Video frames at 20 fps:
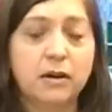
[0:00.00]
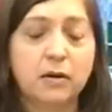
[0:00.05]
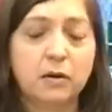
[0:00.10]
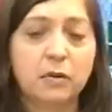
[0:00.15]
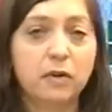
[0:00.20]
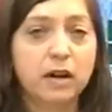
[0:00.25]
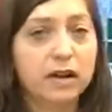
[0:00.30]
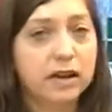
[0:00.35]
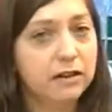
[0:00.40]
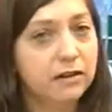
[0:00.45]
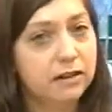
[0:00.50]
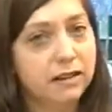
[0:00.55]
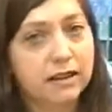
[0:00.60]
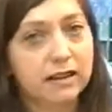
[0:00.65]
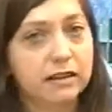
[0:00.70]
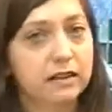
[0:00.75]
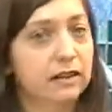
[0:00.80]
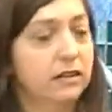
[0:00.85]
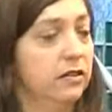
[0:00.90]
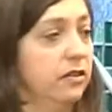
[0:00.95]
What do you
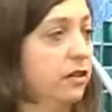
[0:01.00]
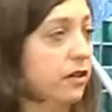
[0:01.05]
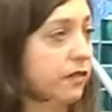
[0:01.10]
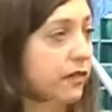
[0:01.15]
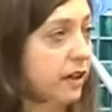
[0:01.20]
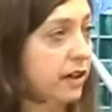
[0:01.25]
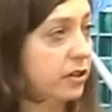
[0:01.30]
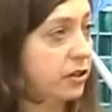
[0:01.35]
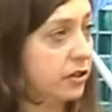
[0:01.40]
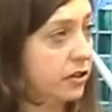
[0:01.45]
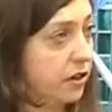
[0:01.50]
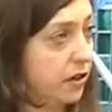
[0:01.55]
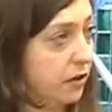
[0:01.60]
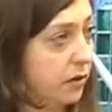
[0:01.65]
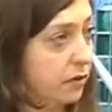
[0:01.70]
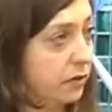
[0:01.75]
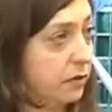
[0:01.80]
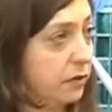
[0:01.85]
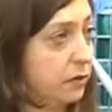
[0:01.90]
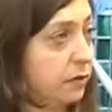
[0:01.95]
think the survey
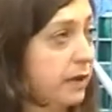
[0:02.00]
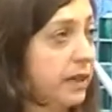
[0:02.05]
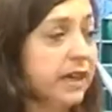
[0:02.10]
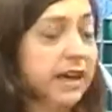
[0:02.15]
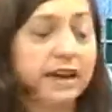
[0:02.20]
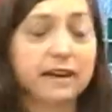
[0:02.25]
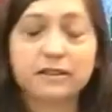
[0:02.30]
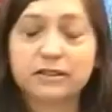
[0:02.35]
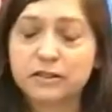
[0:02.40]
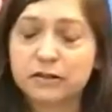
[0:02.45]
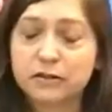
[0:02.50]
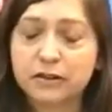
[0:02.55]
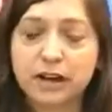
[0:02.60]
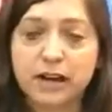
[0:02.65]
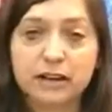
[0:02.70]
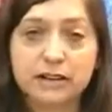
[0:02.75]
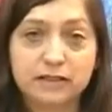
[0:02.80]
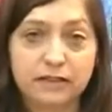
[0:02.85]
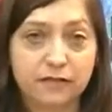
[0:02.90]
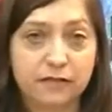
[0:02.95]
showed? We asked you
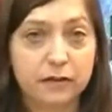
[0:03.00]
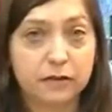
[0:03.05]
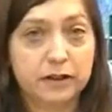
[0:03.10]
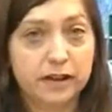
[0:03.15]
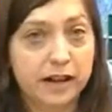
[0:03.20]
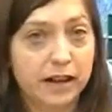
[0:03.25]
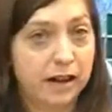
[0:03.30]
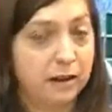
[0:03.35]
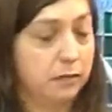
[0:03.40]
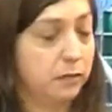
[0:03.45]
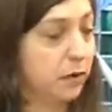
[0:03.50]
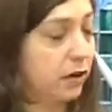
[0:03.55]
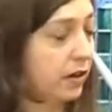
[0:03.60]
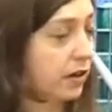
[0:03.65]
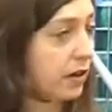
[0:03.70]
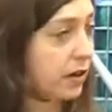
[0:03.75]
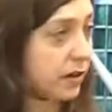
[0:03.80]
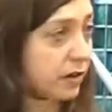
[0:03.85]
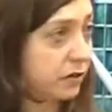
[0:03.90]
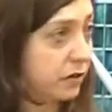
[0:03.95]
guys if you had had more
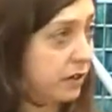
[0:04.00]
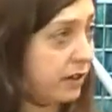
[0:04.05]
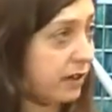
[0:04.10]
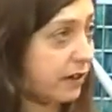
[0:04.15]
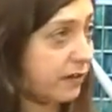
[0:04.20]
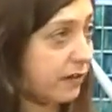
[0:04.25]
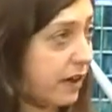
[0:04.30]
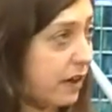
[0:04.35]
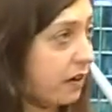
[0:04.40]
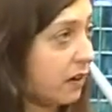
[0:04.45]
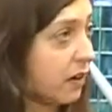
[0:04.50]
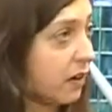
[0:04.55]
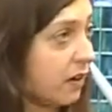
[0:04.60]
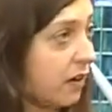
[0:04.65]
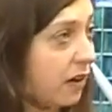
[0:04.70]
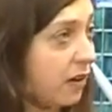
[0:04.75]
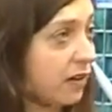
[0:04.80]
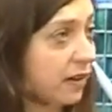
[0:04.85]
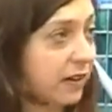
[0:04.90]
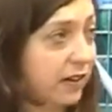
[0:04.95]
than a drink of
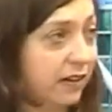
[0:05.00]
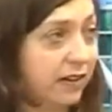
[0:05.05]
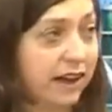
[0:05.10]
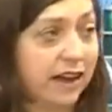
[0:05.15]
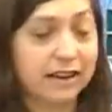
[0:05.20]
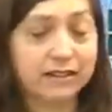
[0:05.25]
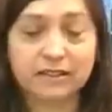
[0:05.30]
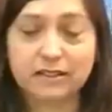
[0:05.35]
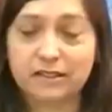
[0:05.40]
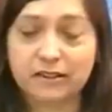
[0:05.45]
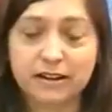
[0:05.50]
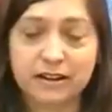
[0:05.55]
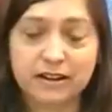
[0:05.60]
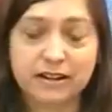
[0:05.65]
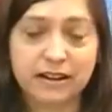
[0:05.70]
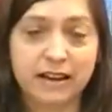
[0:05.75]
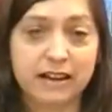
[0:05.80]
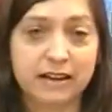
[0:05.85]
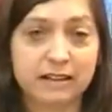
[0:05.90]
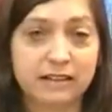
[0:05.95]
alcohol in the last 30
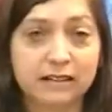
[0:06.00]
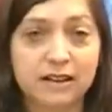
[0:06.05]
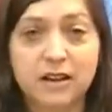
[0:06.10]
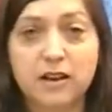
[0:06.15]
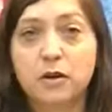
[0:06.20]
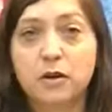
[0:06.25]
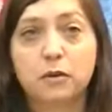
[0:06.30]
days.